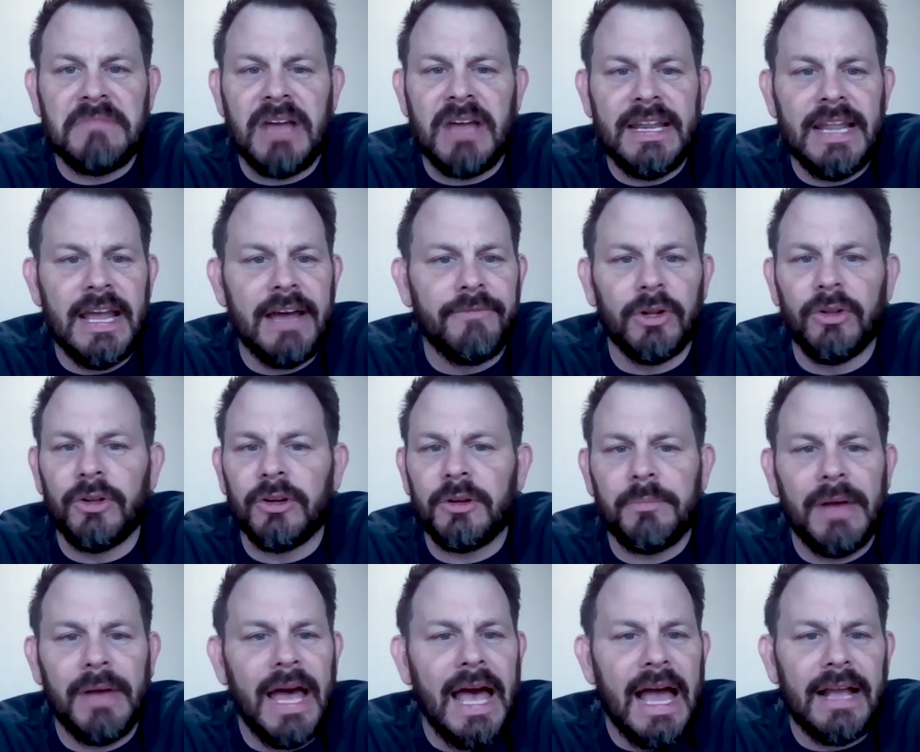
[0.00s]
I never
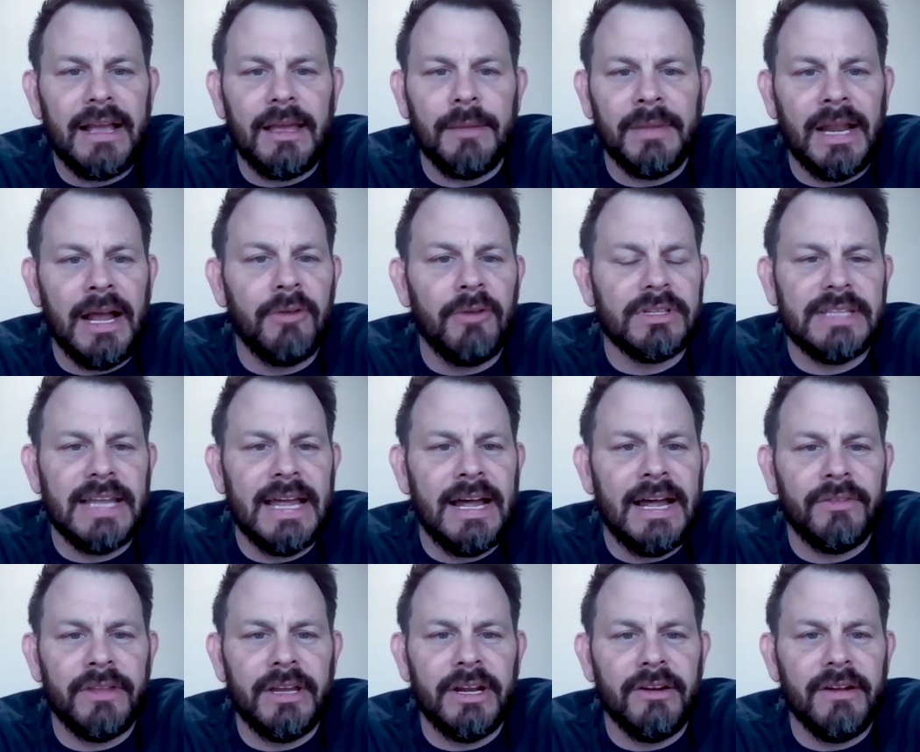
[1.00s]
looked back. I mean, I was
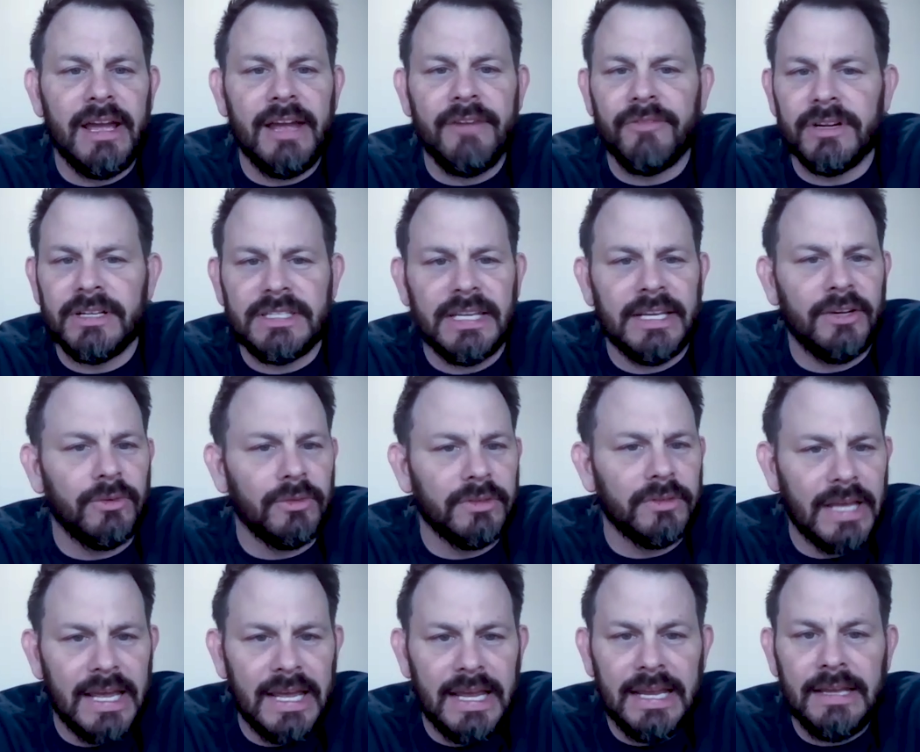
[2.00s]
down there every single
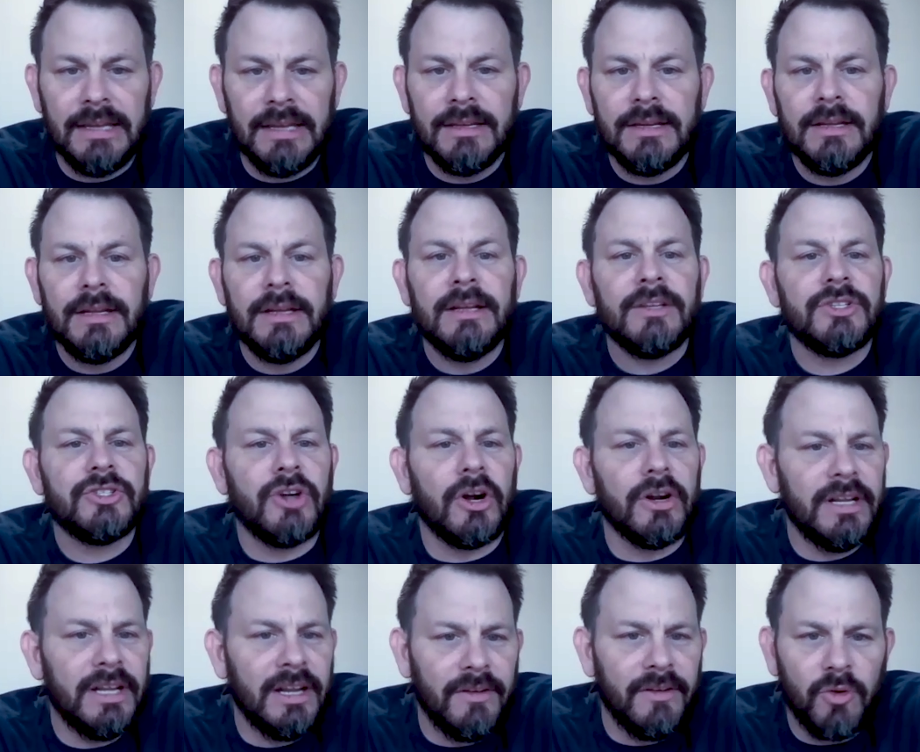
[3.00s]
day.
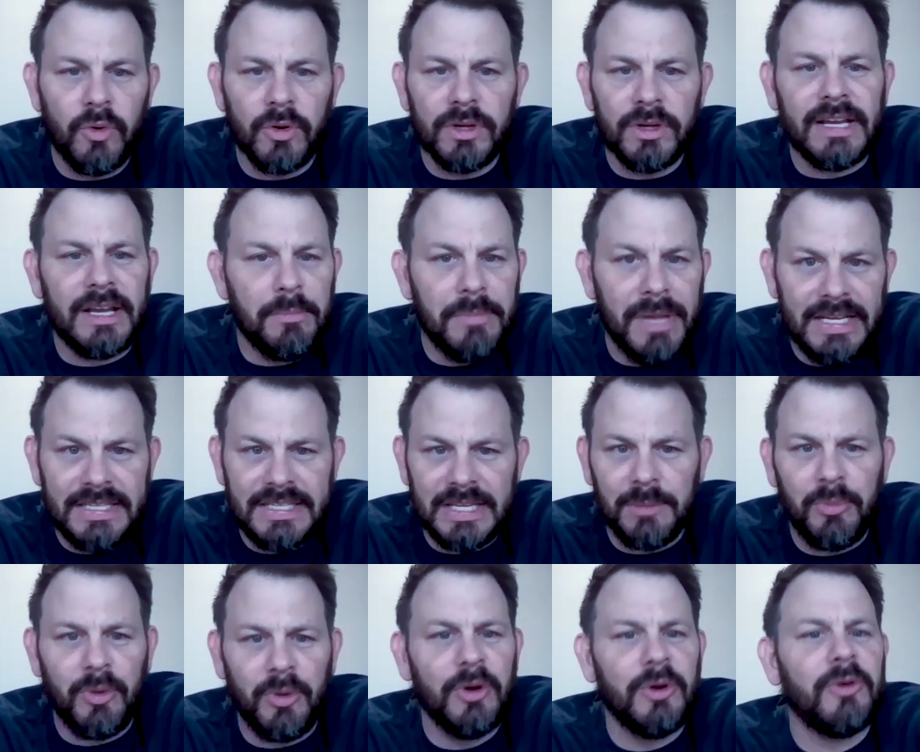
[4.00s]
Started in, of course, like a
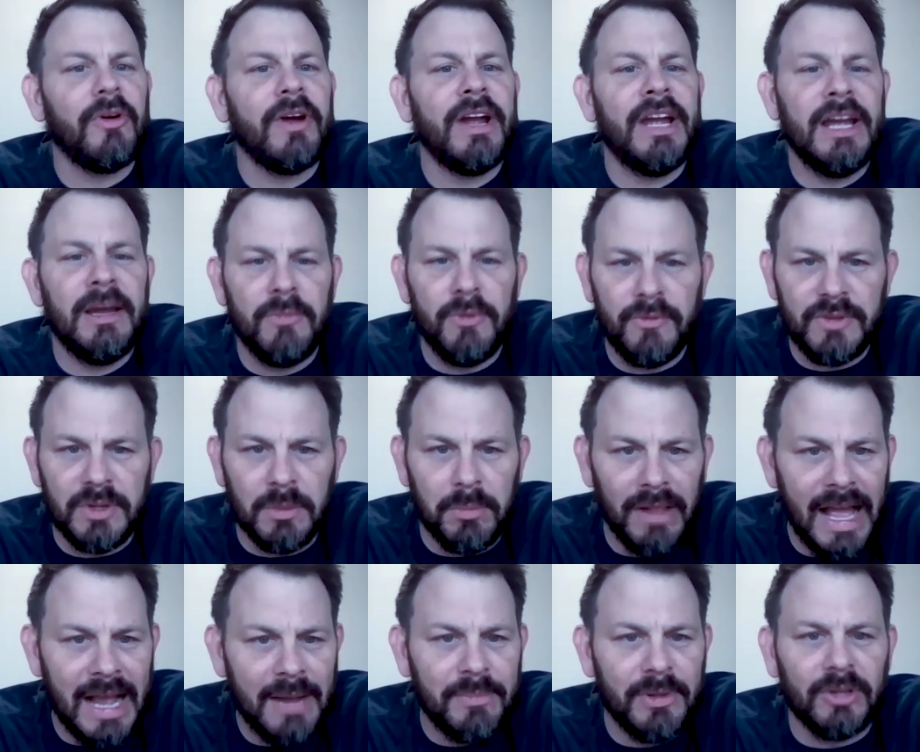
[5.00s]
basic program, moved to
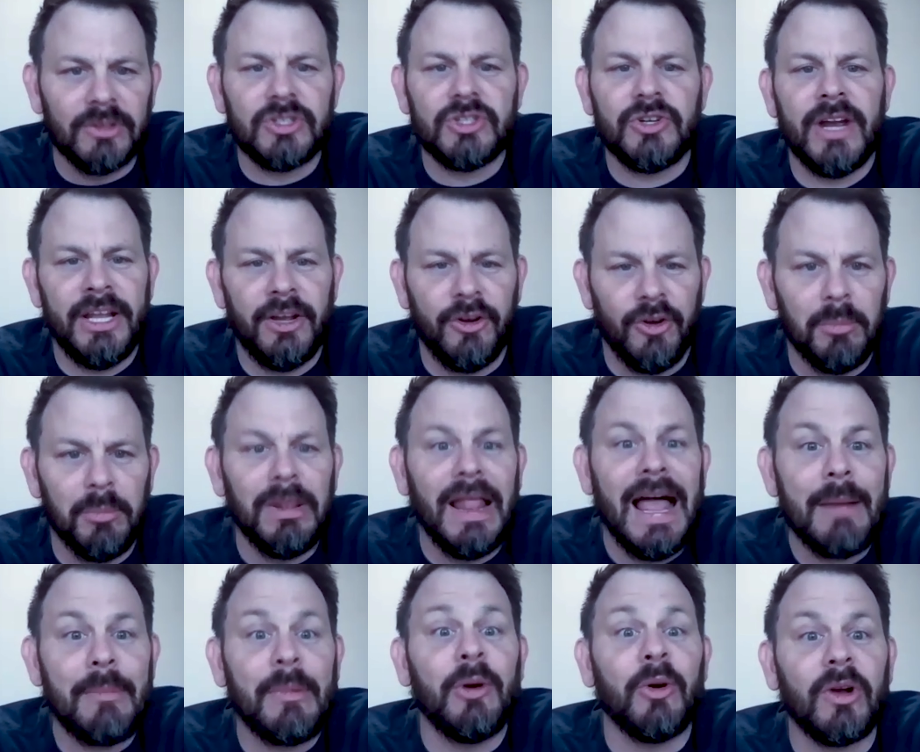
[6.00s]
black belt training or a
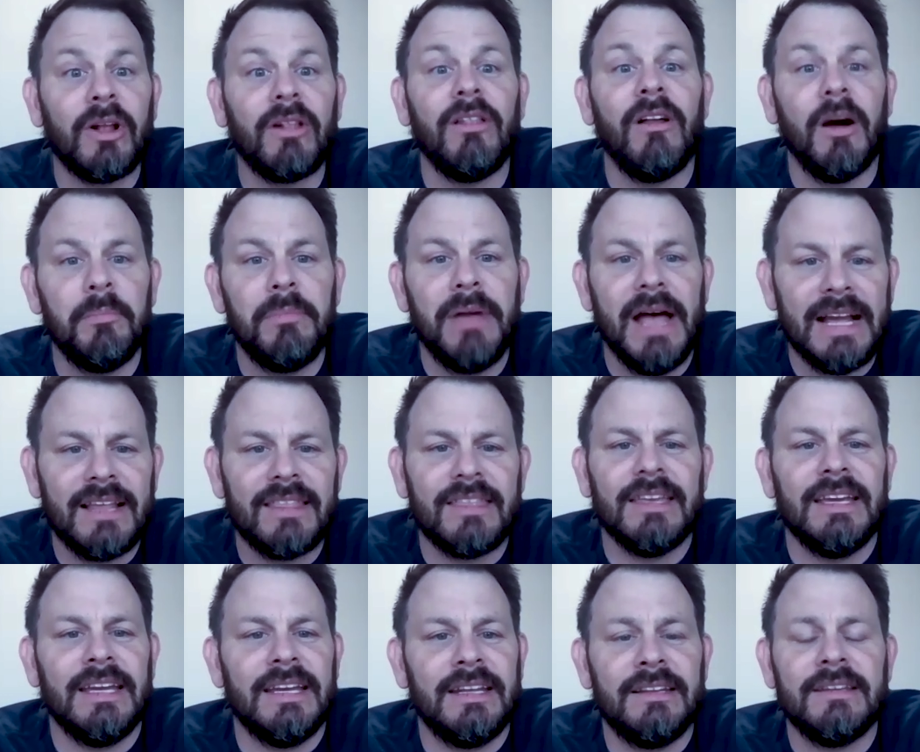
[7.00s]
black belt club back
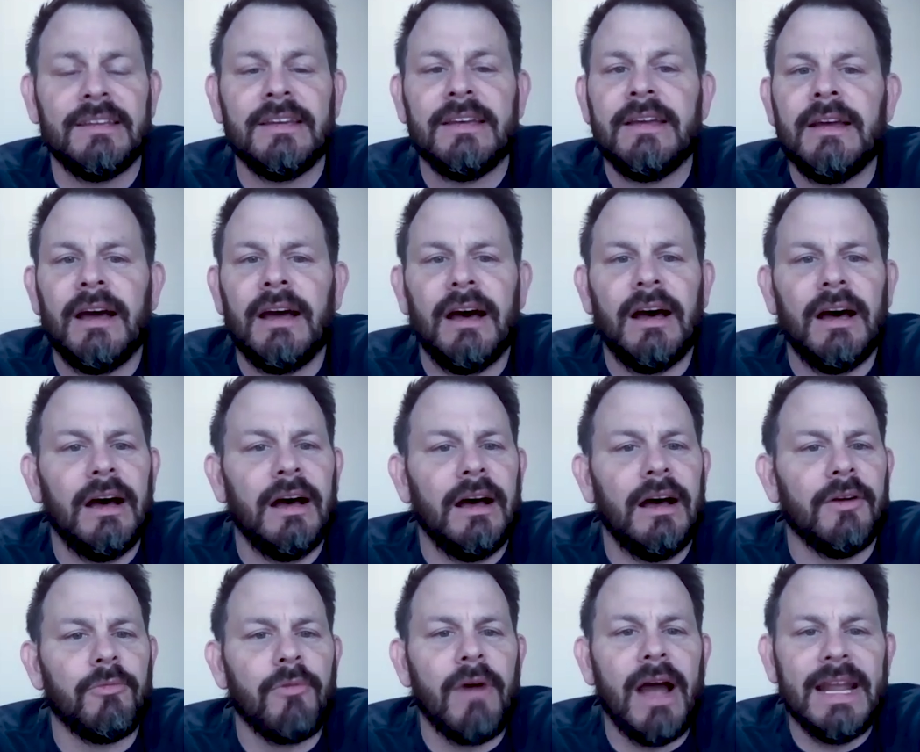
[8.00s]
then,
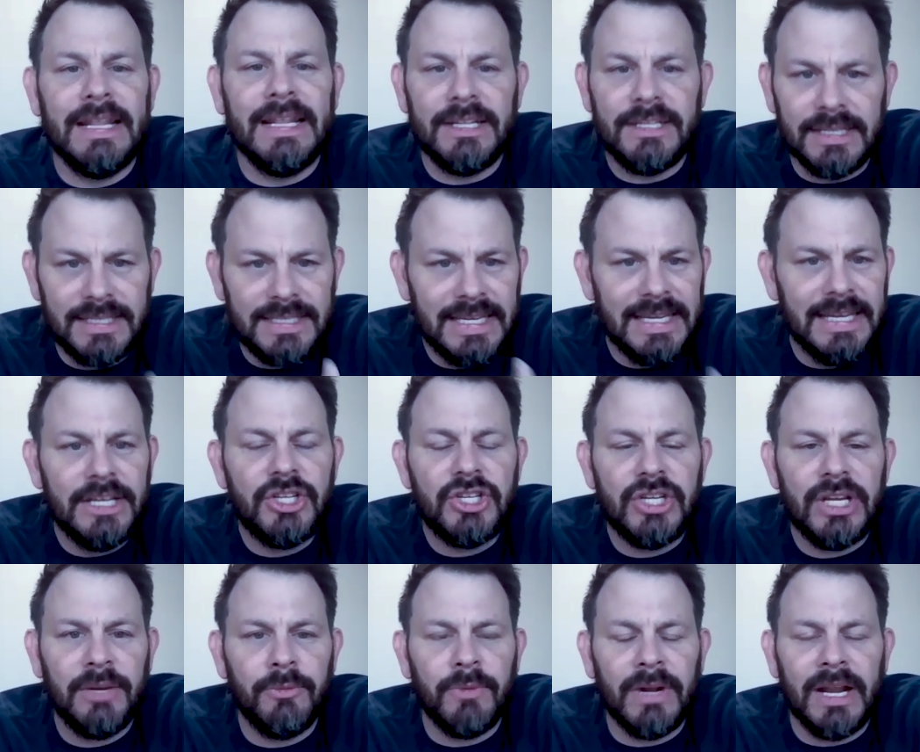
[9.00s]
right into
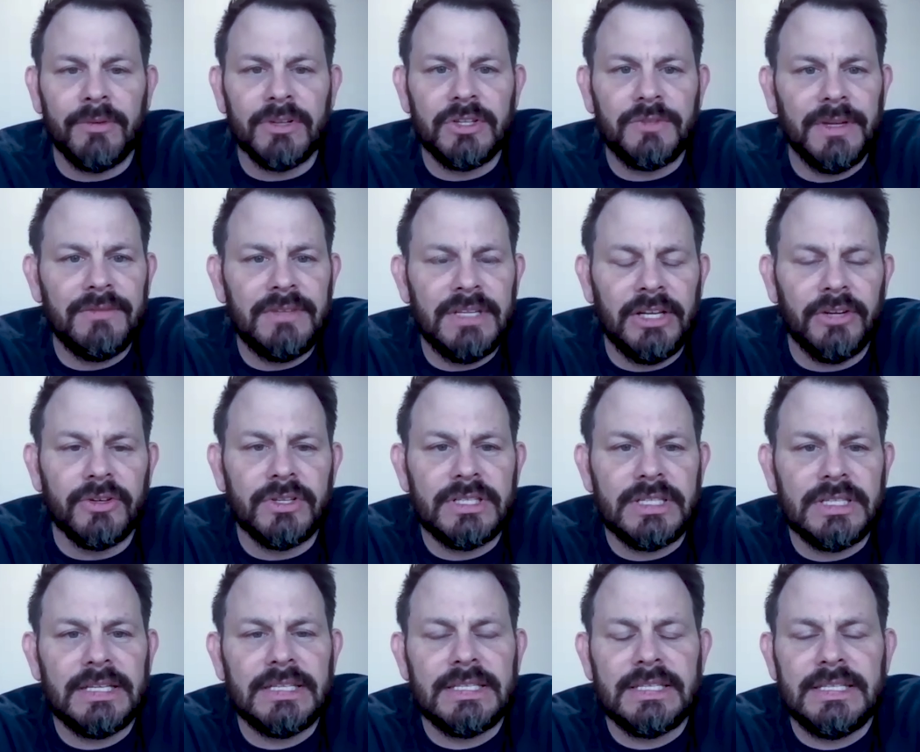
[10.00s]
teaching when I was 15 or
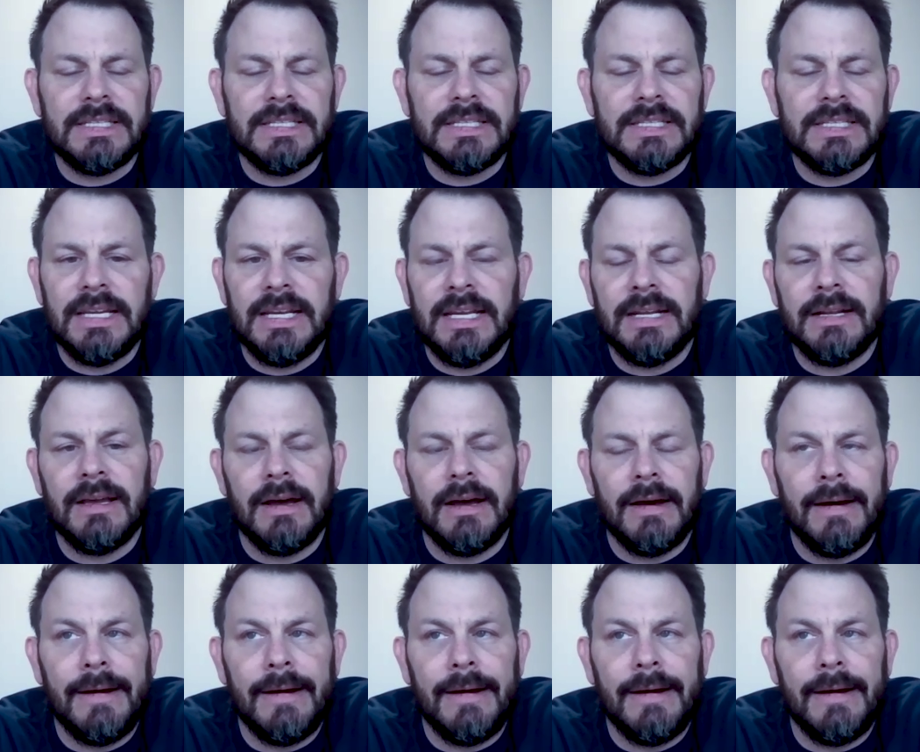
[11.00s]
16.